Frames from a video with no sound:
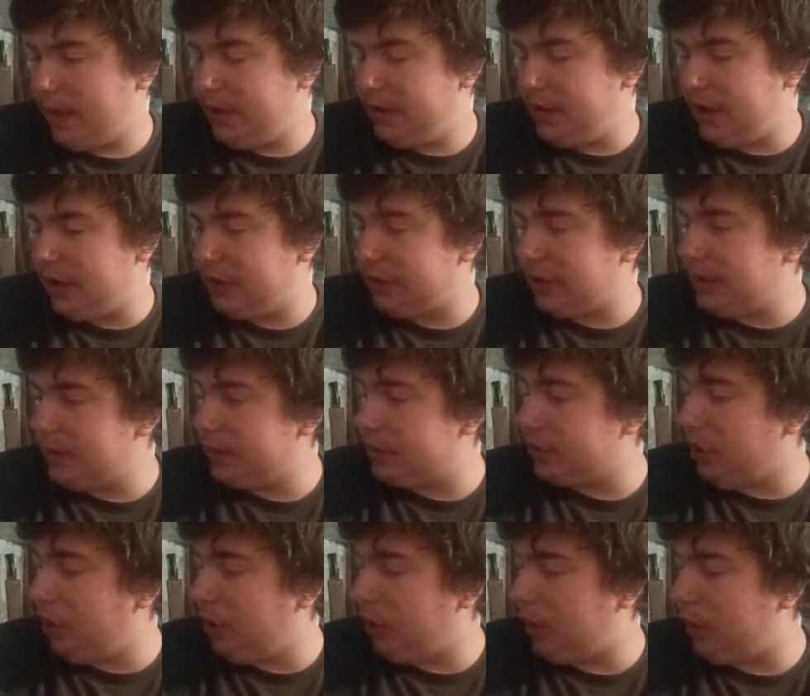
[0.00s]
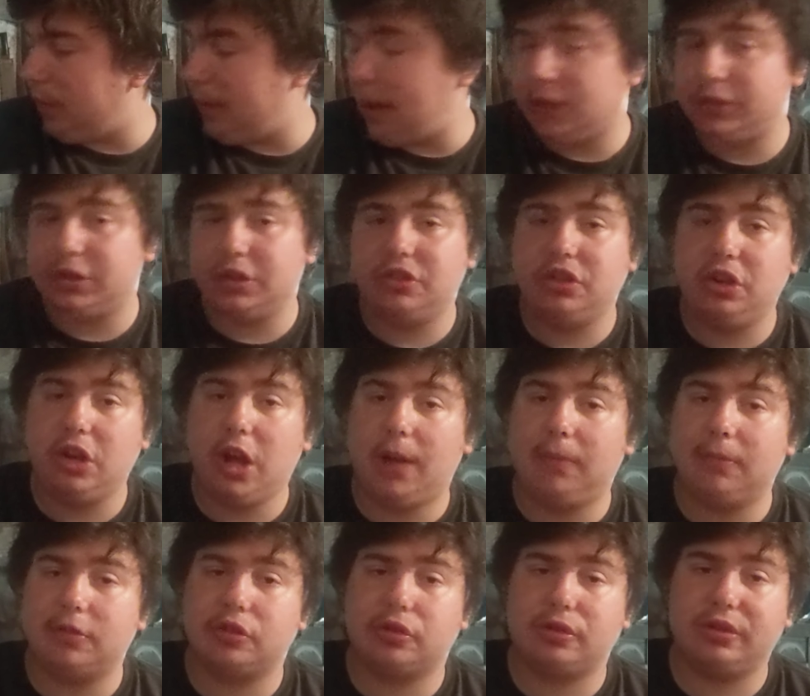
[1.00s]
now time to talk about the
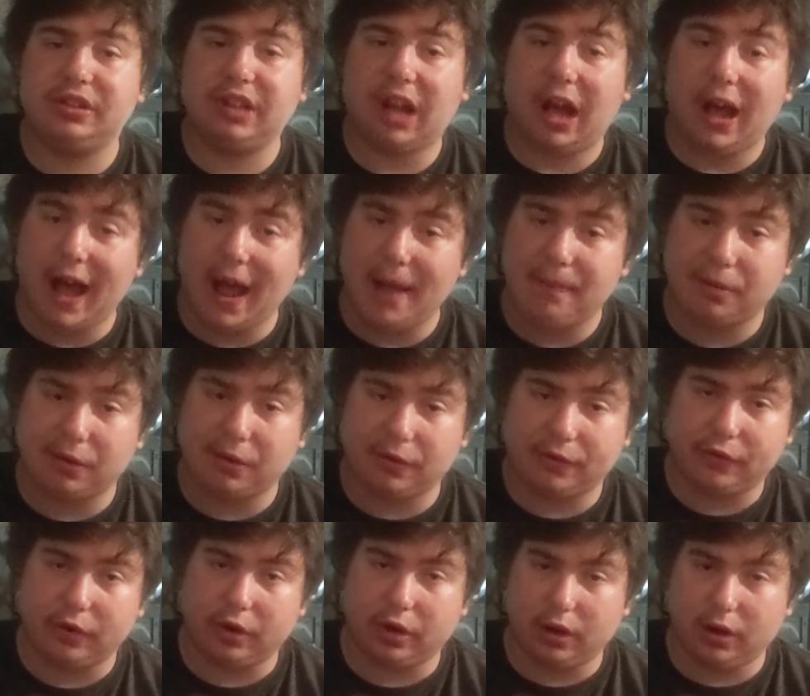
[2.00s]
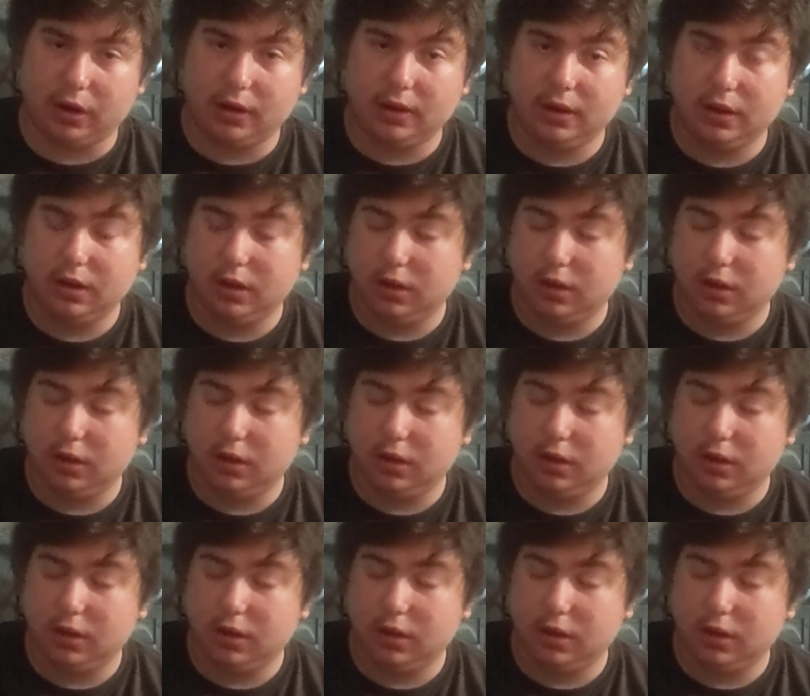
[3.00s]
geometries I prefer.